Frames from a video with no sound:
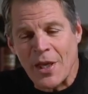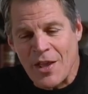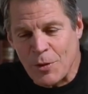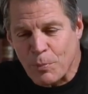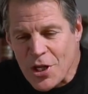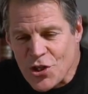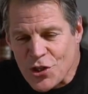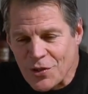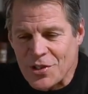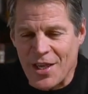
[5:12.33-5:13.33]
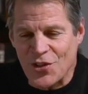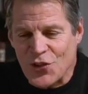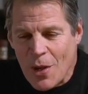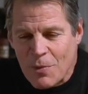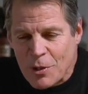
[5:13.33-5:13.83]
And the priest shall take
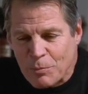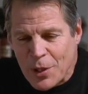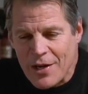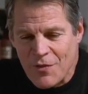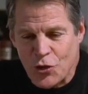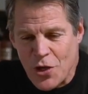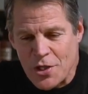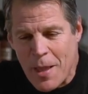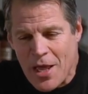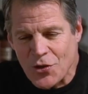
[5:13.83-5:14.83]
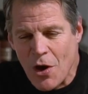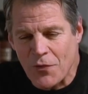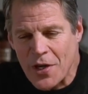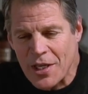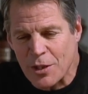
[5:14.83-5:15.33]
some of the blood of the trespass
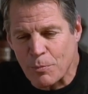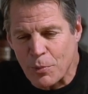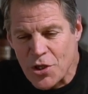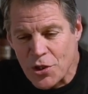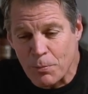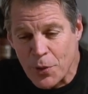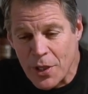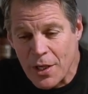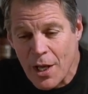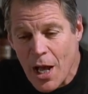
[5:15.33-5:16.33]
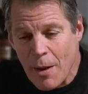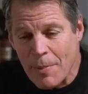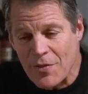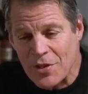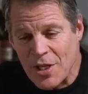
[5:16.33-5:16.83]
offering, and the priest shall put it
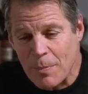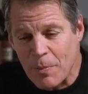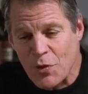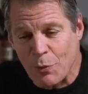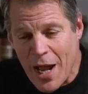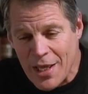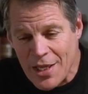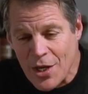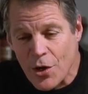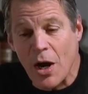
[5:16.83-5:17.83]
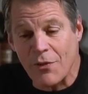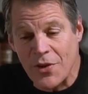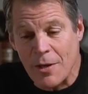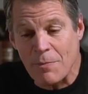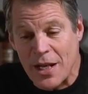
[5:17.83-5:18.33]
upon the tip of the right ear
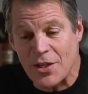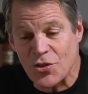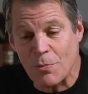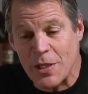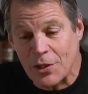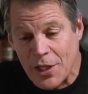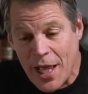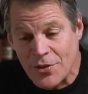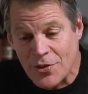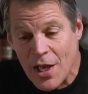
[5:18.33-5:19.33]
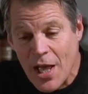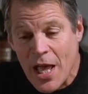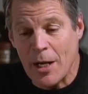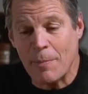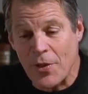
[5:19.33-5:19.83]
of him that is to be cleansed,
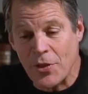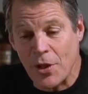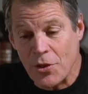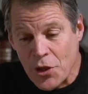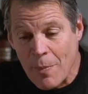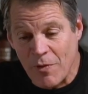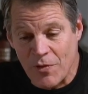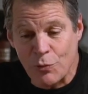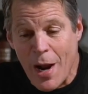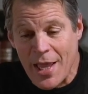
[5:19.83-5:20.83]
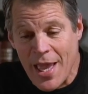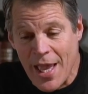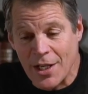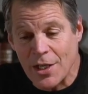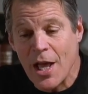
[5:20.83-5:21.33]
and upon the thumb of his right
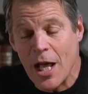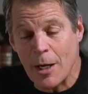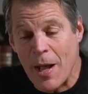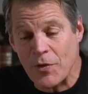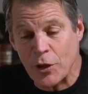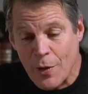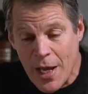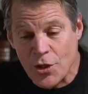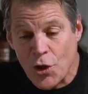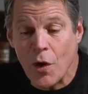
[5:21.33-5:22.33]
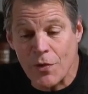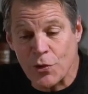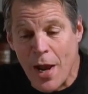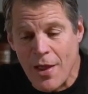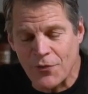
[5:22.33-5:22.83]
hand, and upon the great toe of
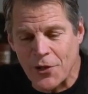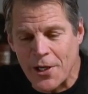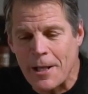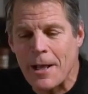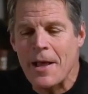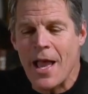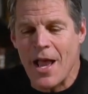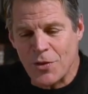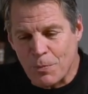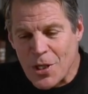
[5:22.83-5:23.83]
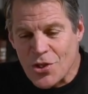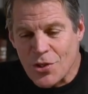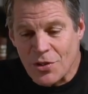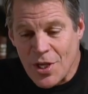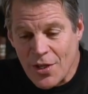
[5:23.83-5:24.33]
his right foot. And the priest
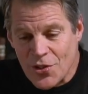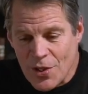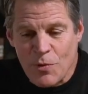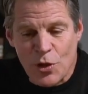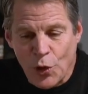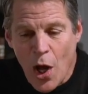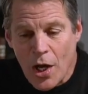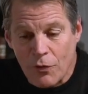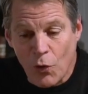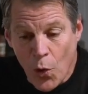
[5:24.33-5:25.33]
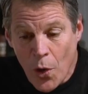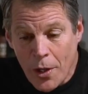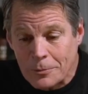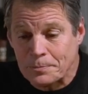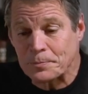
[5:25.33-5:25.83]
shall take some of the log of
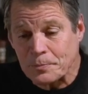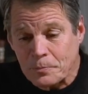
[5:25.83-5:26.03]
oil,